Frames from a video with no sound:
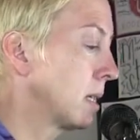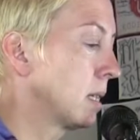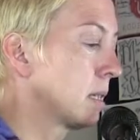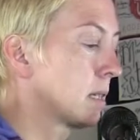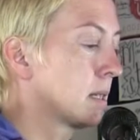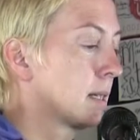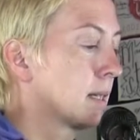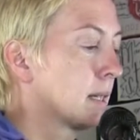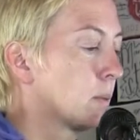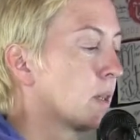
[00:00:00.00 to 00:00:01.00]
this,
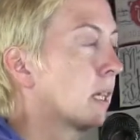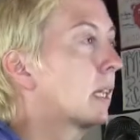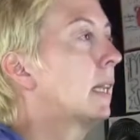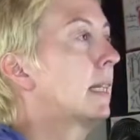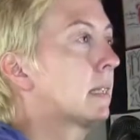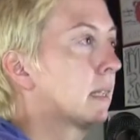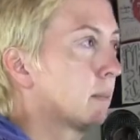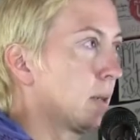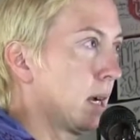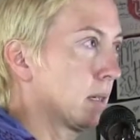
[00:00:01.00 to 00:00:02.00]
we're in a
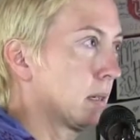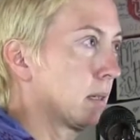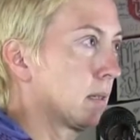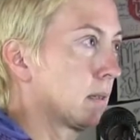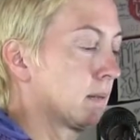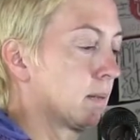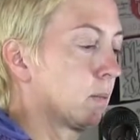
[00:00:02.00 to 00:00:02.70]
cleansing process.